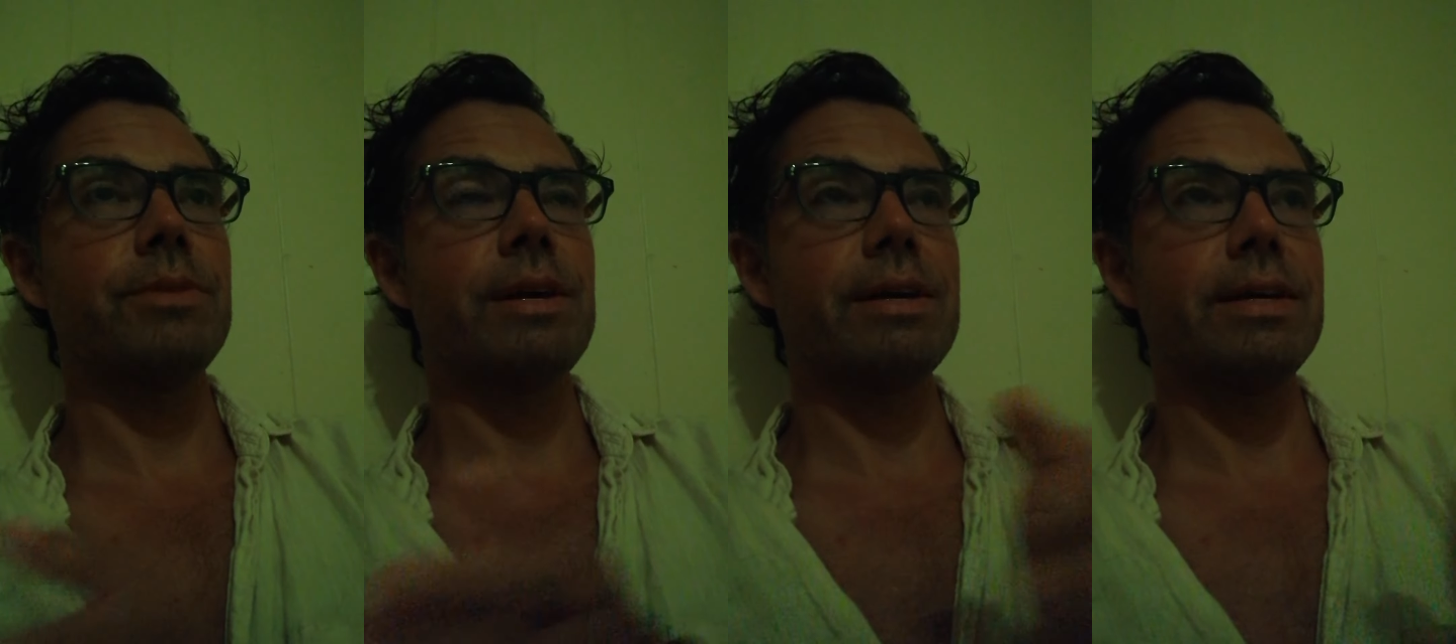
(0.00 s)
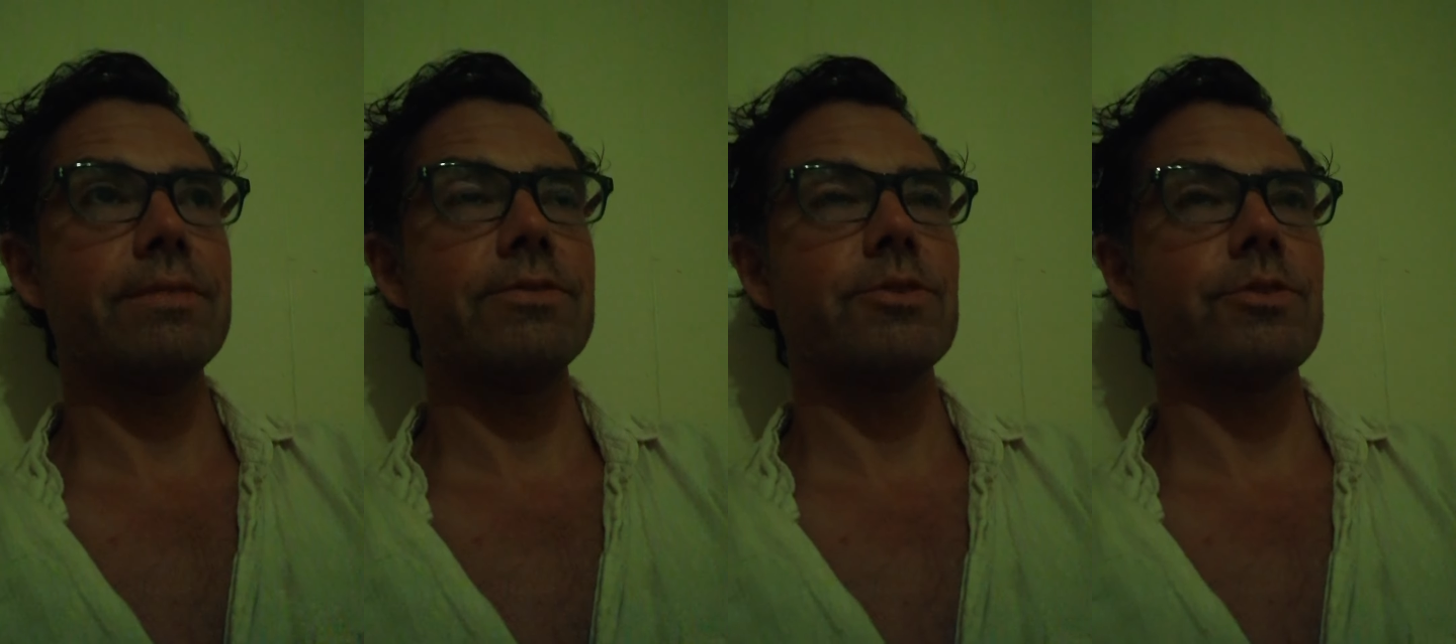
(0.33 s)
that
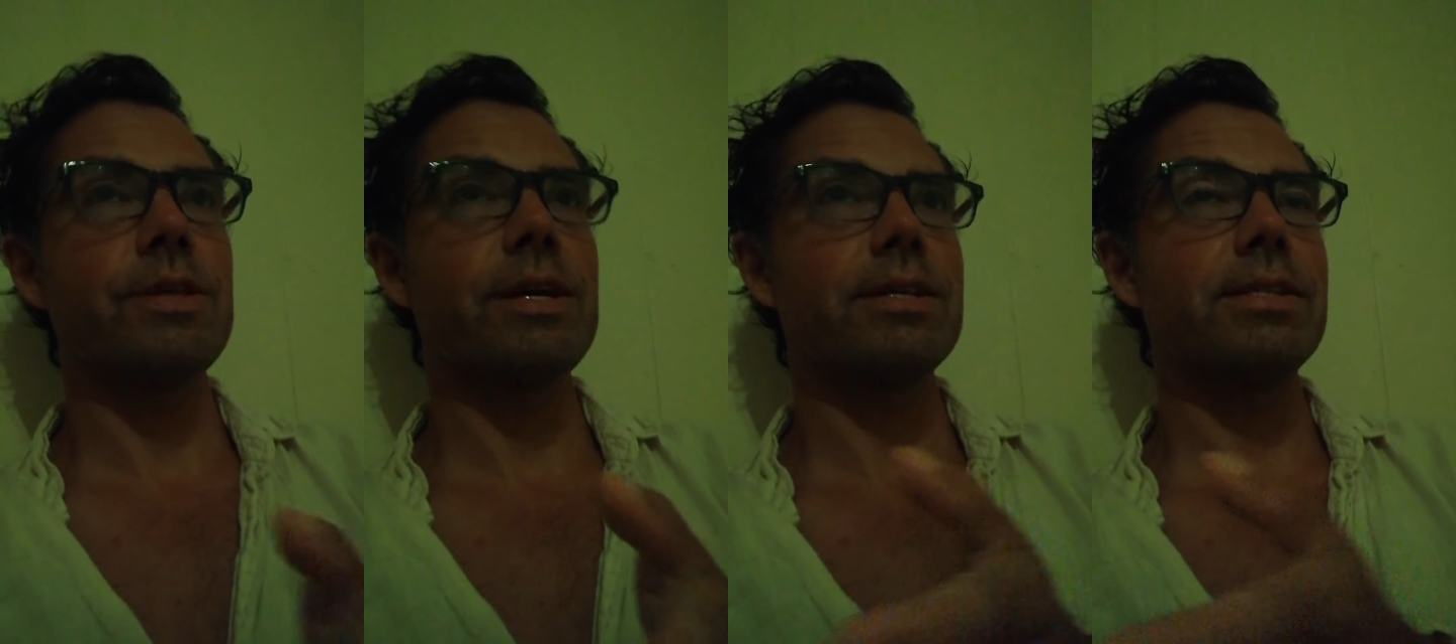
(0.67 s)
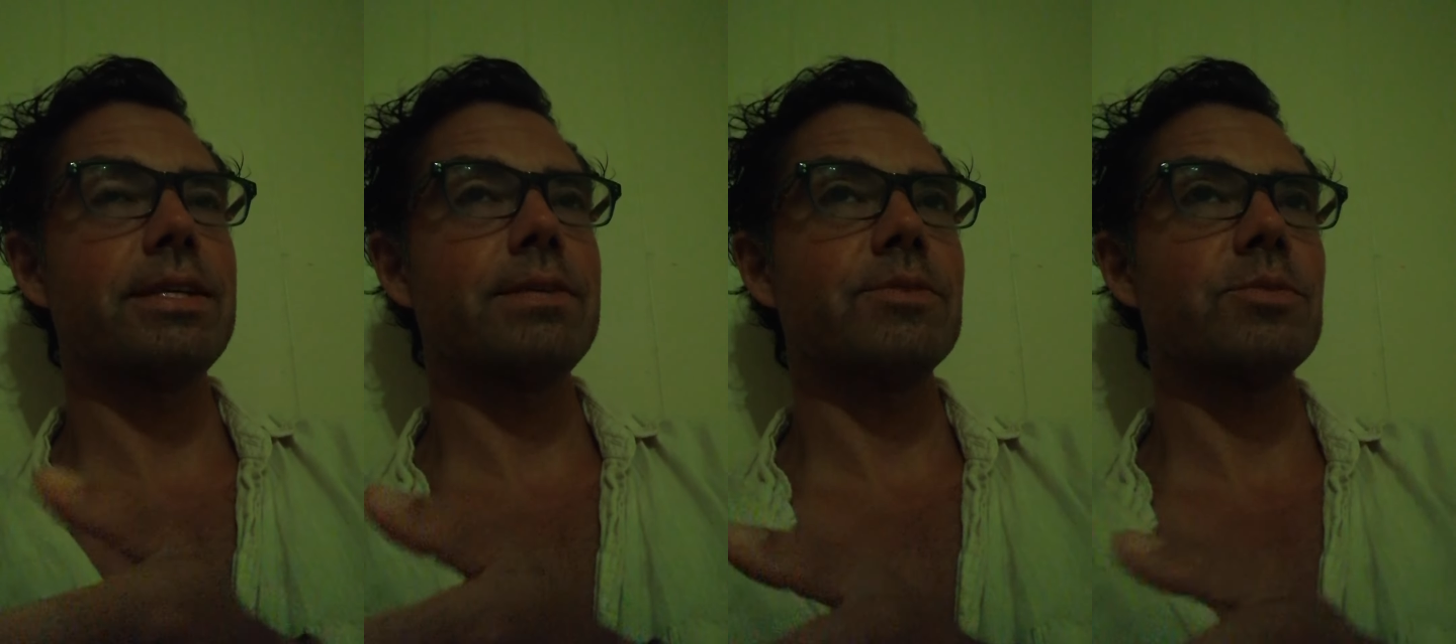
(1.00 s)
gives her that
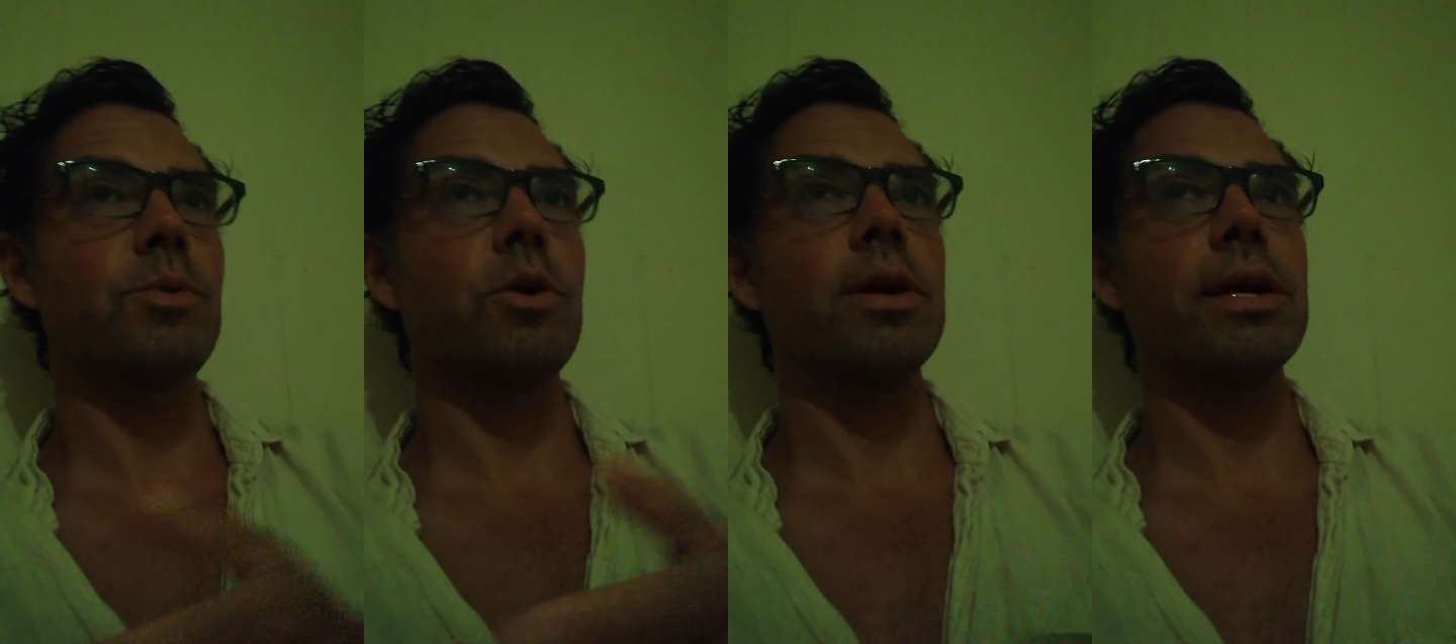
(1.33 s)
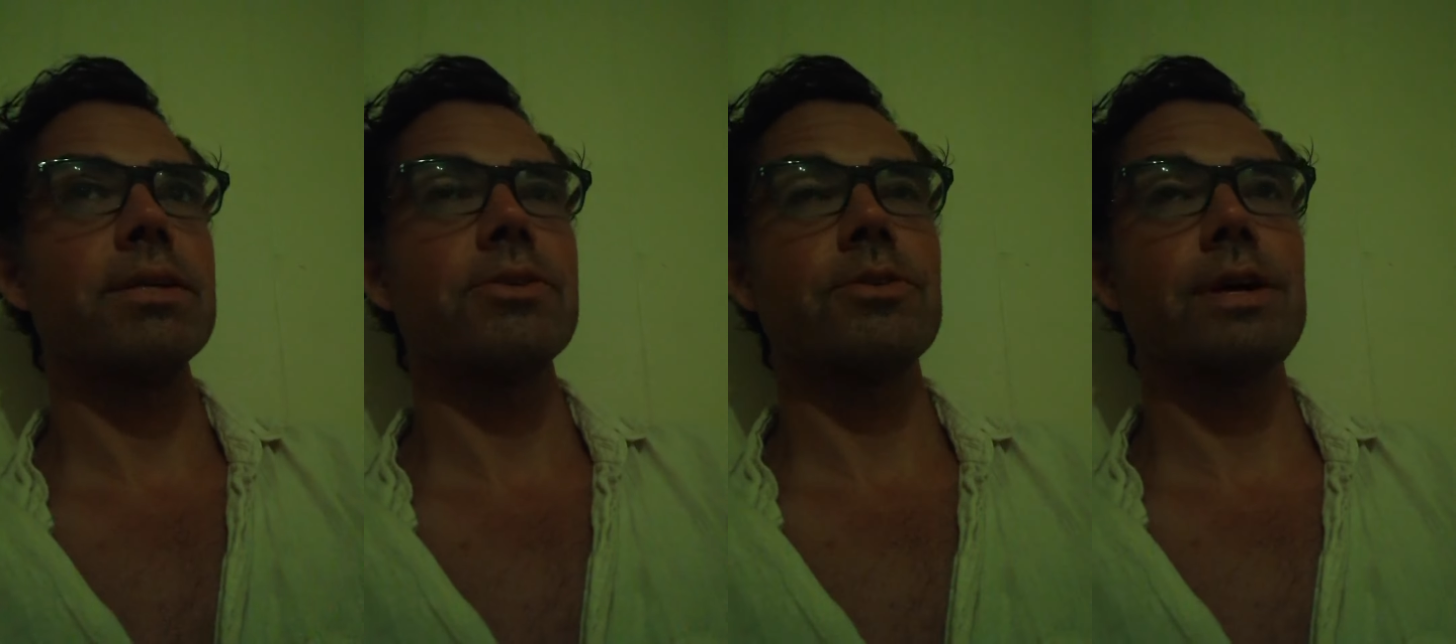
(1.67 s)
same spark
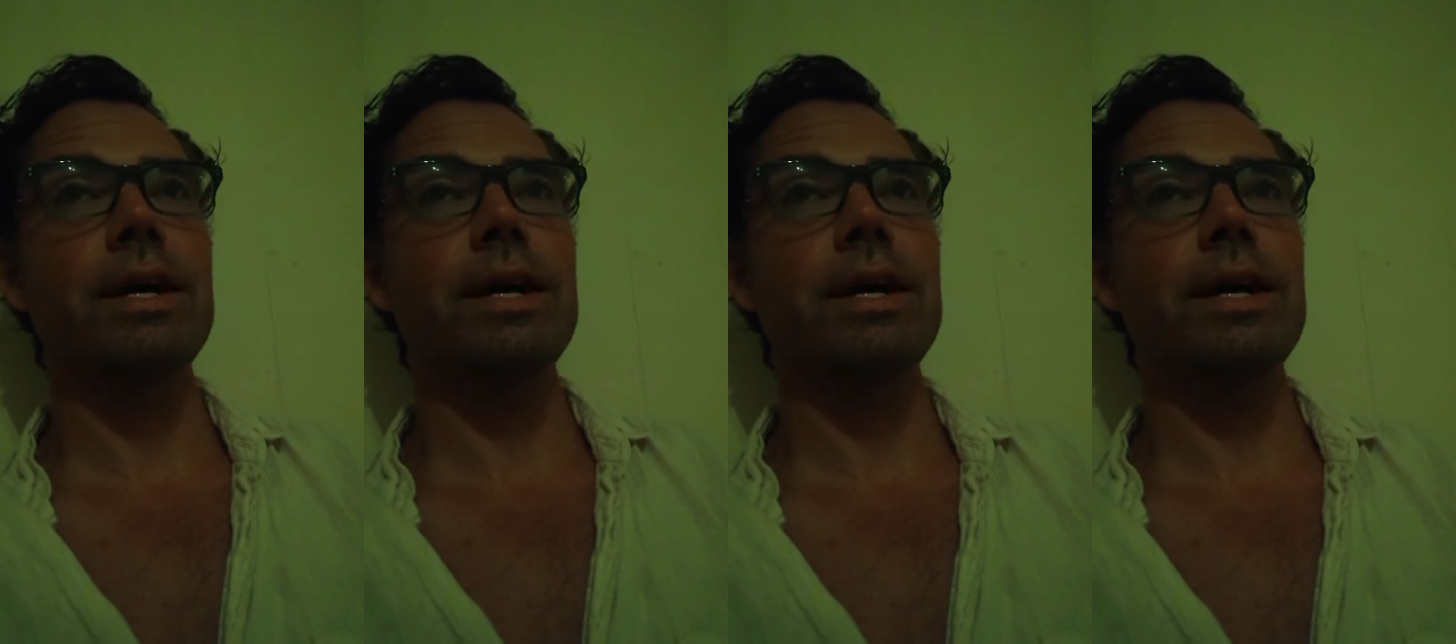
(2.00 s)
as her